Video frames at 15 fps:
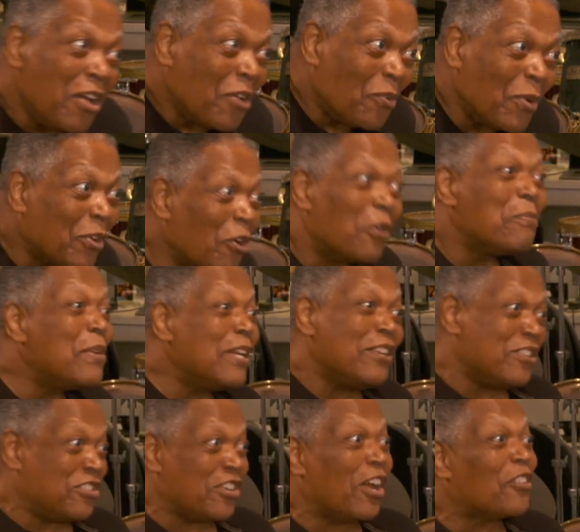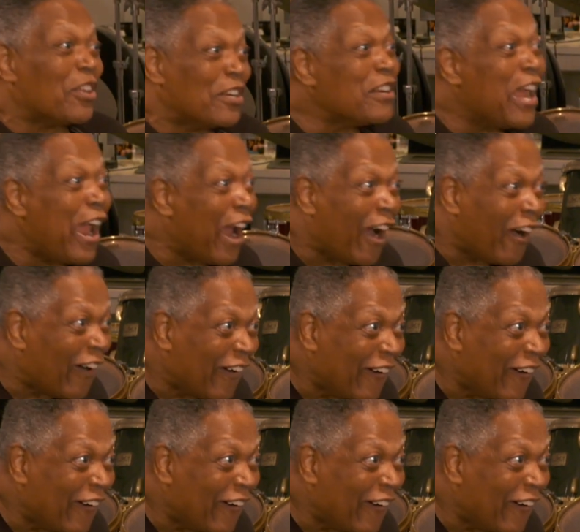We're going to meet each other now.